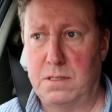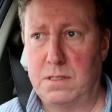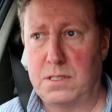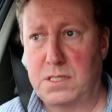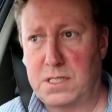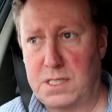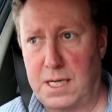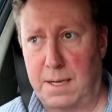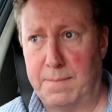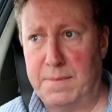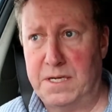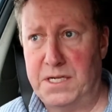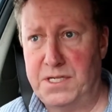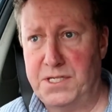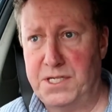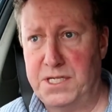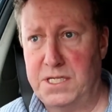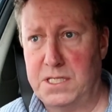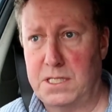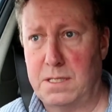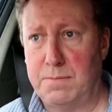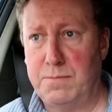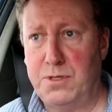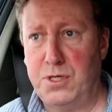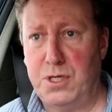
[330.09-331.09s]
some of the
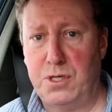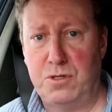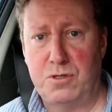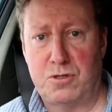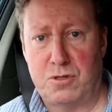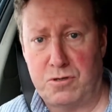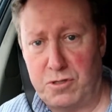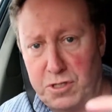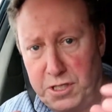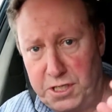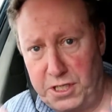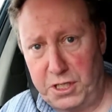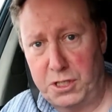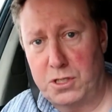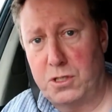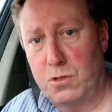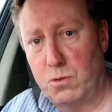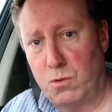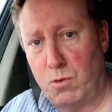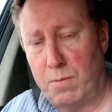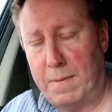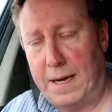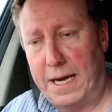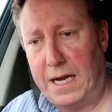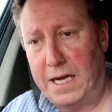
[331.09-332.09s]
systems use a
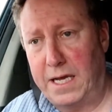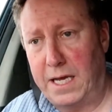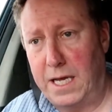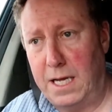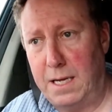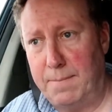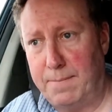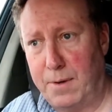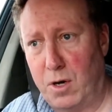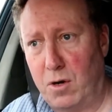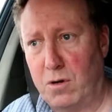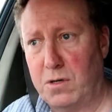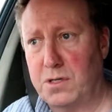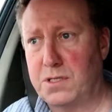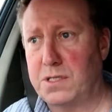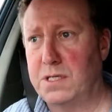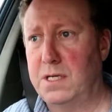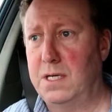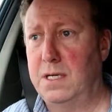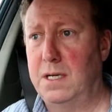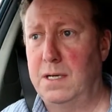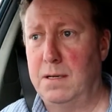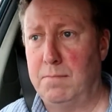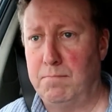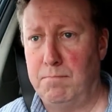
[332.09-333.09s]
traditional automatic gearbox
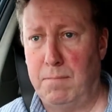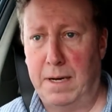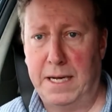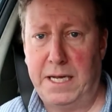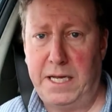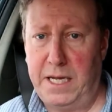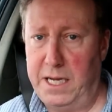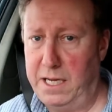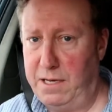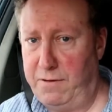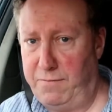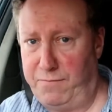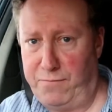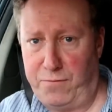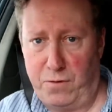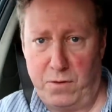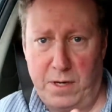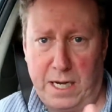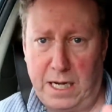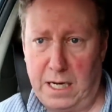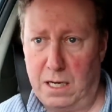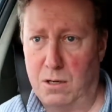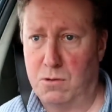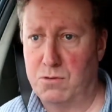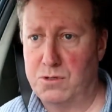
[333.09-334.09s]
mated through
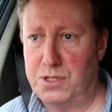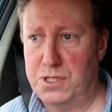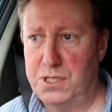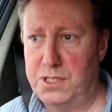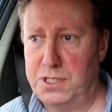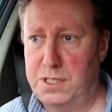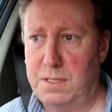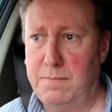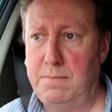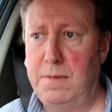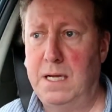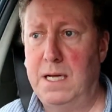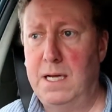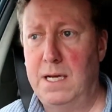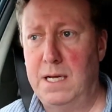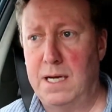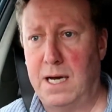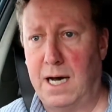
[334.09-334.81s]
that whole system.